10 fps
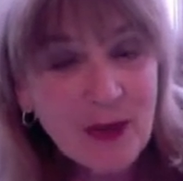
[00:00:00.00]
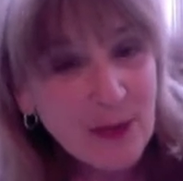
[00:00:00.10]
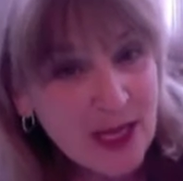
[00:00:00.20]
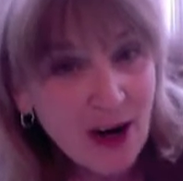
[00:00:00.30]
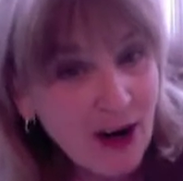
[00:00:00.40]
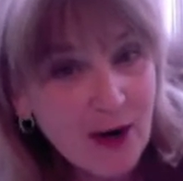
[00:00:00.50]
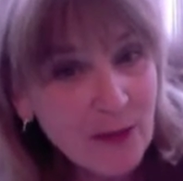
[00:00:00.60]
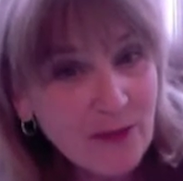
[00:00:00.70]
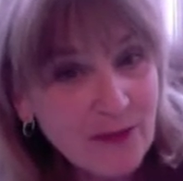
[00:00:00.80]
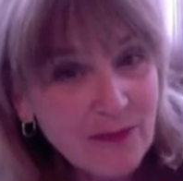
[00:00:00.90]
PR
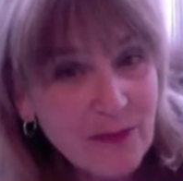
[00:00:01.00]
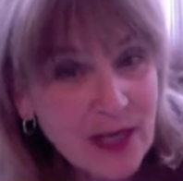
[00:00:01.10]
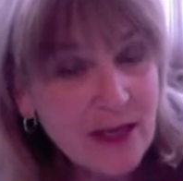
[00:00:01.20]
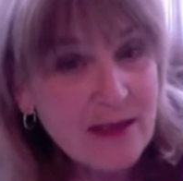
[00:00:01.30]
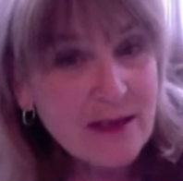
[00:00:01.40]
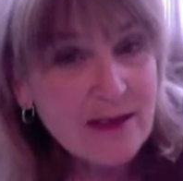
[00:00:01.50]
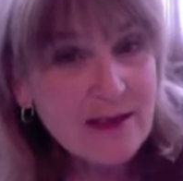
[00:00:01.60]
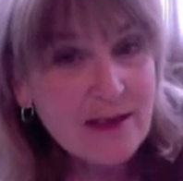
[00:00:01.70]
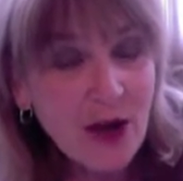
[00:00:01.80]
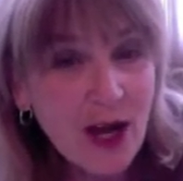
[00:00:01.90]
piece.
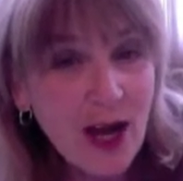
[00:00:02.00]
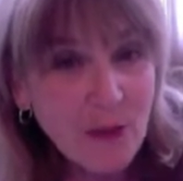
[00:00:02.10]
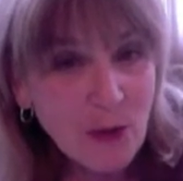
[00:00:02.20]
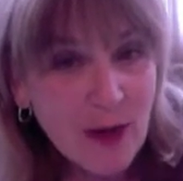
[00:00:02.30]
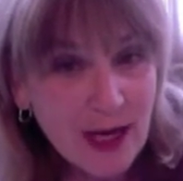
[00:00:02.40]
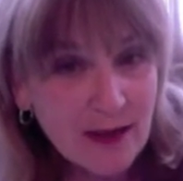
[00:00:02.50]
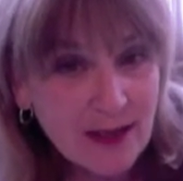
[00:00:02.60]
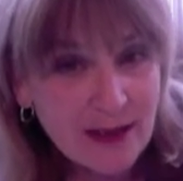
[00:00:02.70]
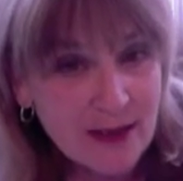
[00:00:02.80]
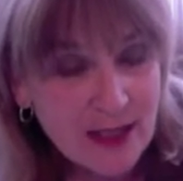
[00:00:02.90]
So I'm aware
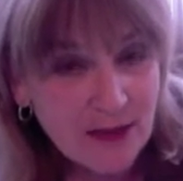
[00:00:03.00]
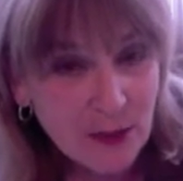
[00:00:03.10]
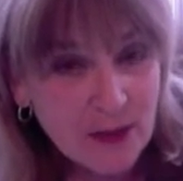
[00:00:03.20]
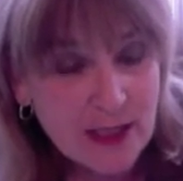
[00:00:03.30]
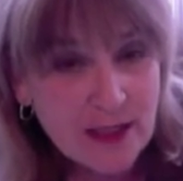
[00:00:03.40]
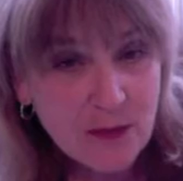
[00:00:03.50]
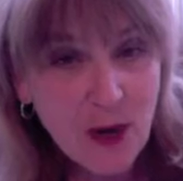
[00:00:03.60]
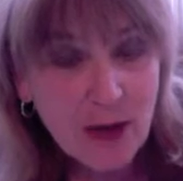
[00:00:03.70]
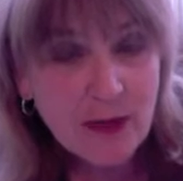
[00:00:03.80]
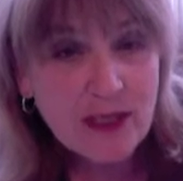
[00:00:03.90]
that there's different reasons
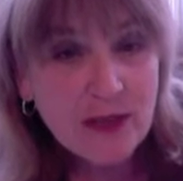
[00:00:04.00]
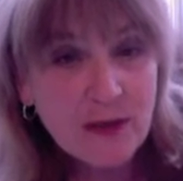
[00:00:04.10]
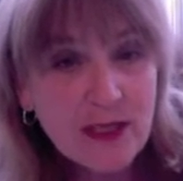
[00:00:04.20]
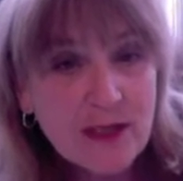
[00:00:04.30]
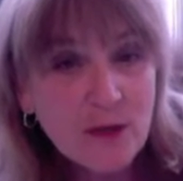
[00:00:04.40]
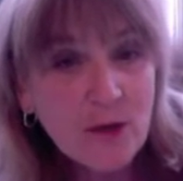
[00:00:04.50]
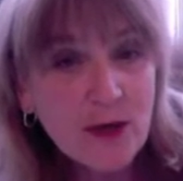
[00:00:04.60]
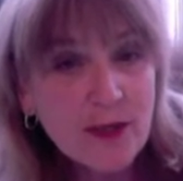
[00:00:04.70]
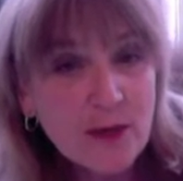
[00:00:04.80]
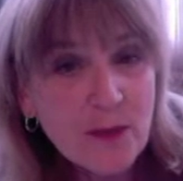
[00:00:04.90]
why we do these
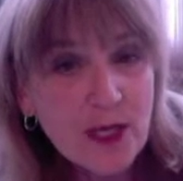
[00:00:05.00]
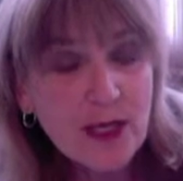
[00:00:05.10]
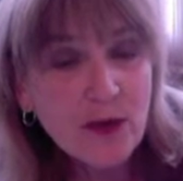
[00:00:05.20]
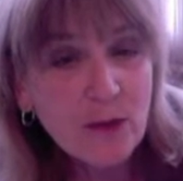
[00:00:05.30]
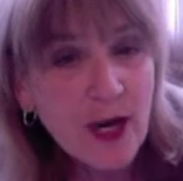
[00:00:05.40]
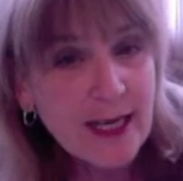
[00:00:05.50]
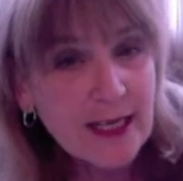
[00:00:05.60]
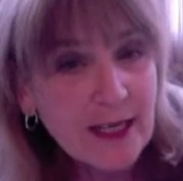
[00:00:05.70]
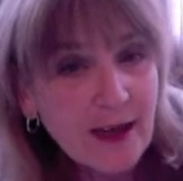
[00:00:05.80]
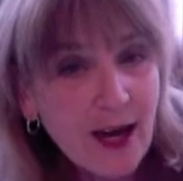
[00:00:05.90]
awards, but your writing,